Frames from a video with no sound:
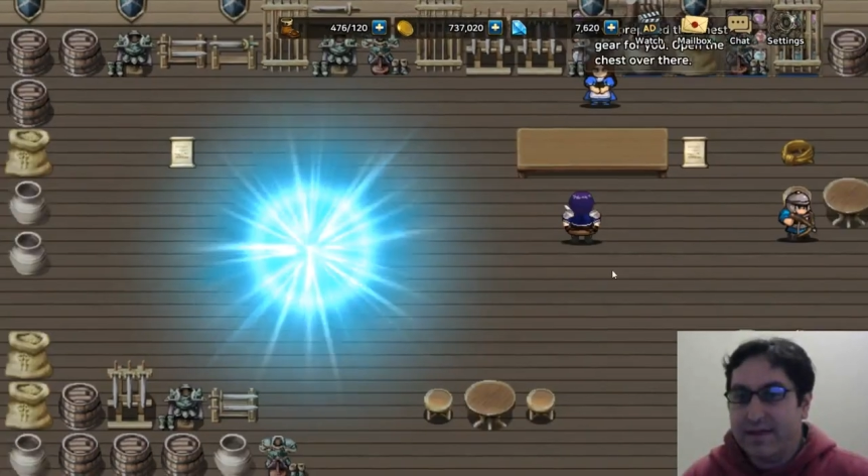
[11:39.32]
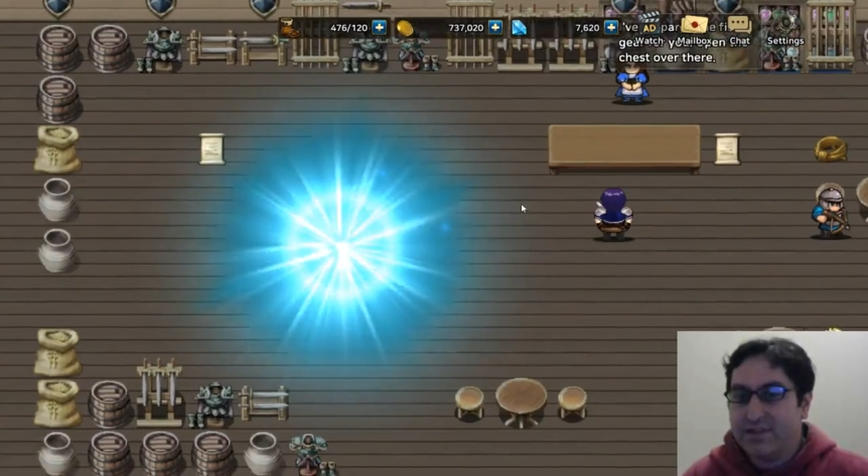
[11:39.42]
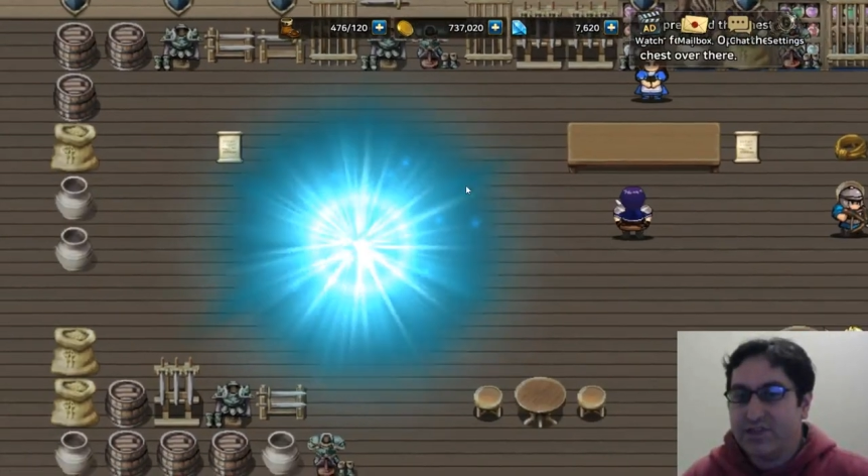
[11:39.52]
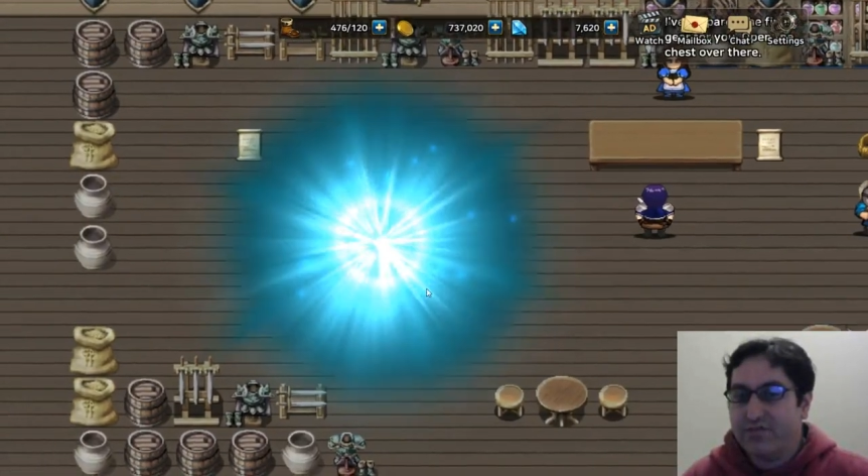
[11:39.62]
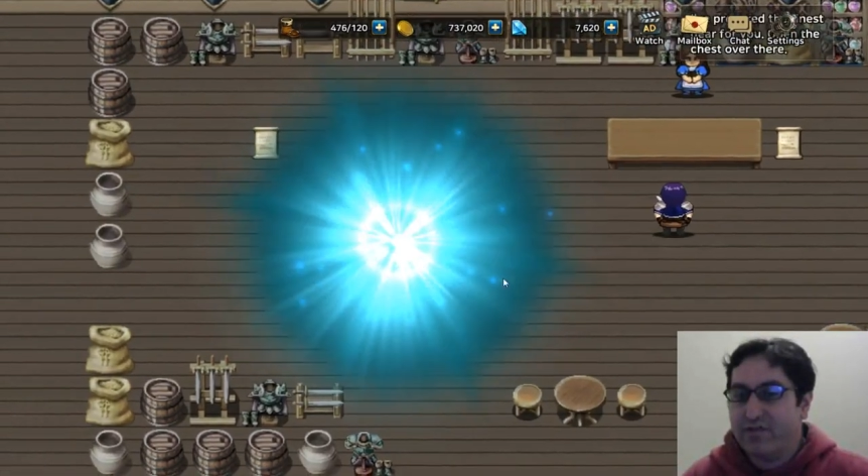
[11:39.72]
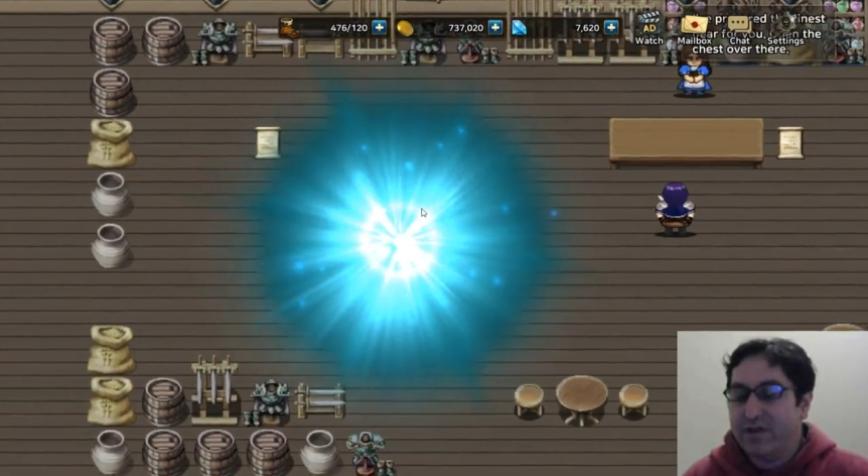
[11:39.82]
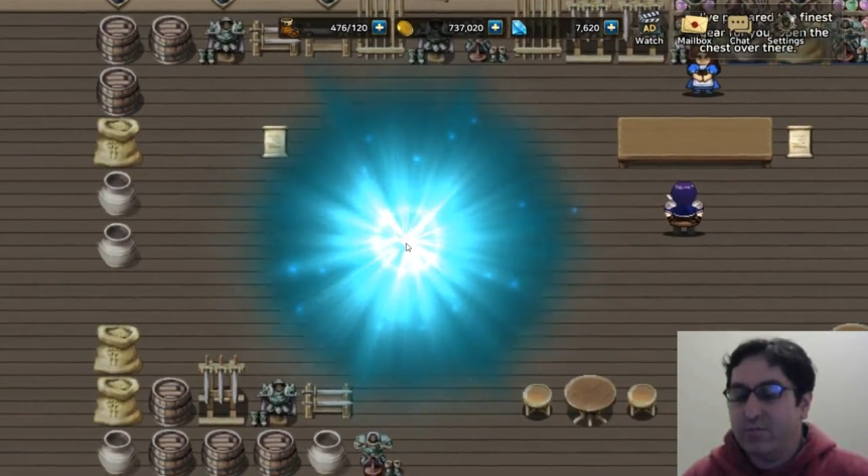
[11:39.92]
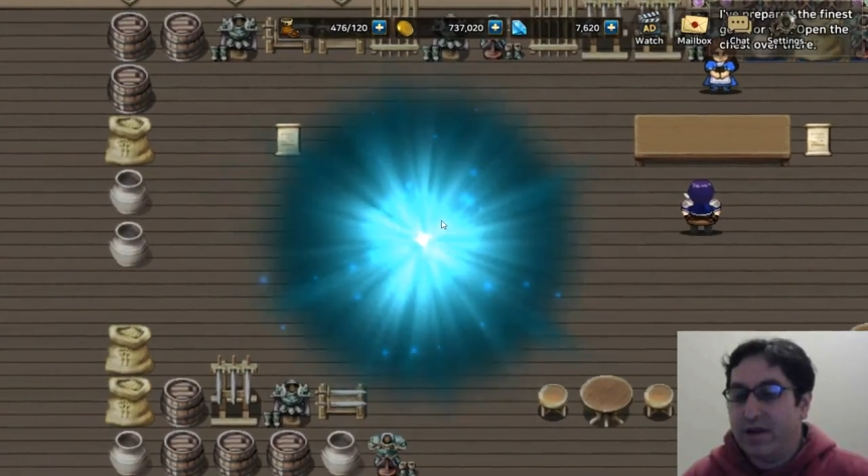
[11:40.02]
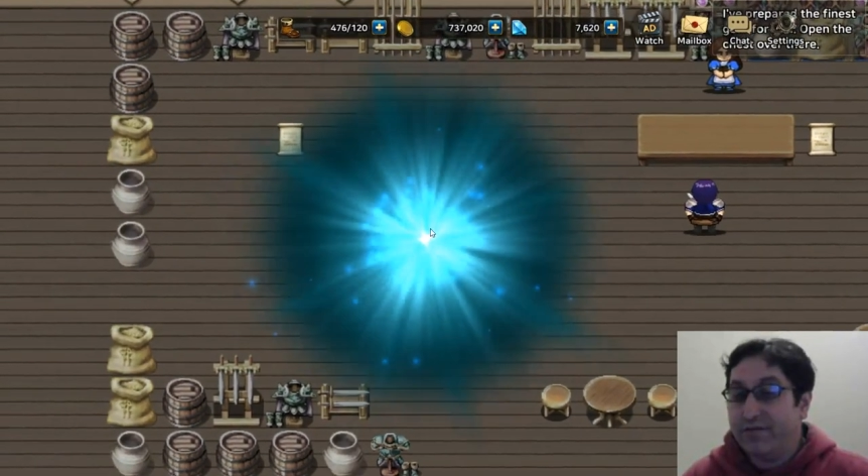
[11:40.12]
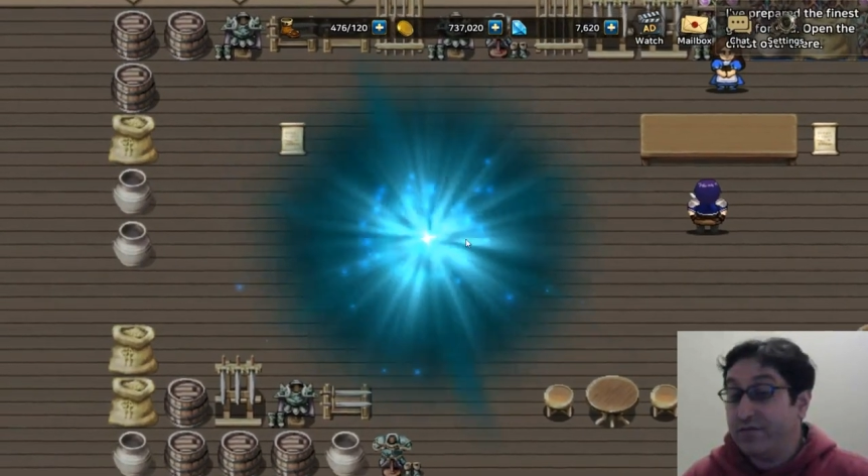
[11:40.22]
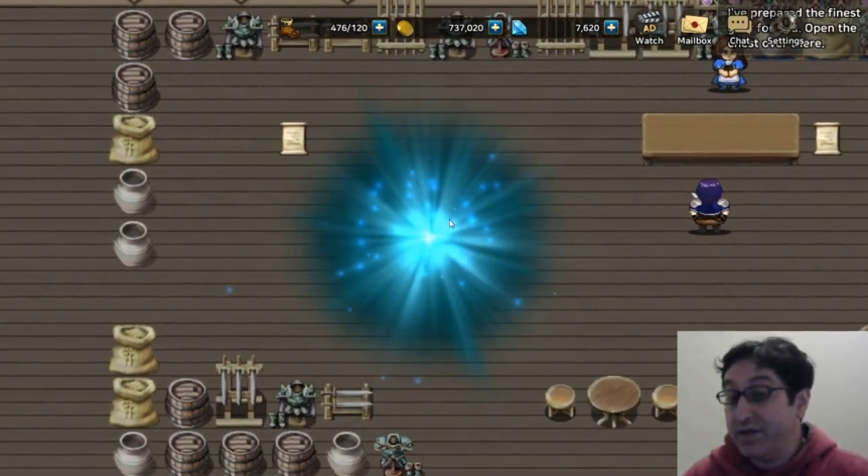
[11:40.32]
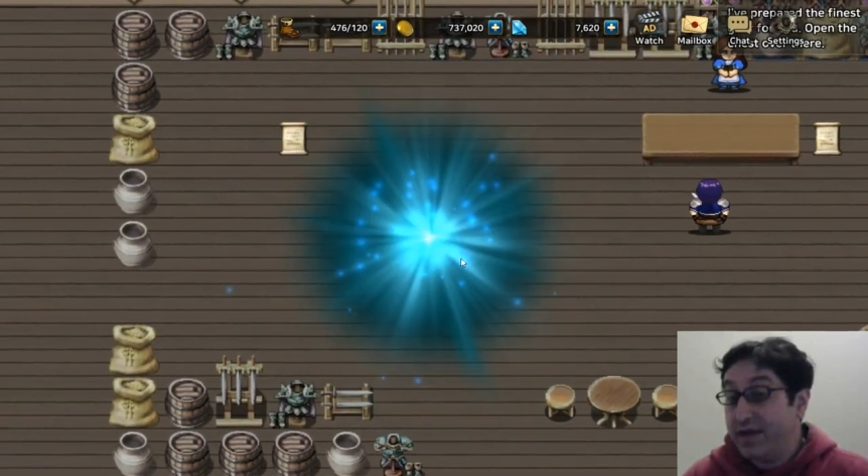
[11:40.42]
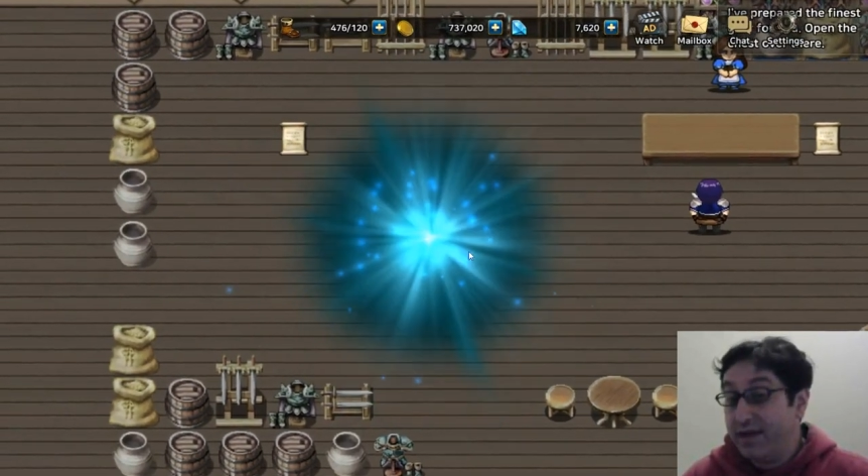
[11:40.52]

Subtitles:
That's generally why for the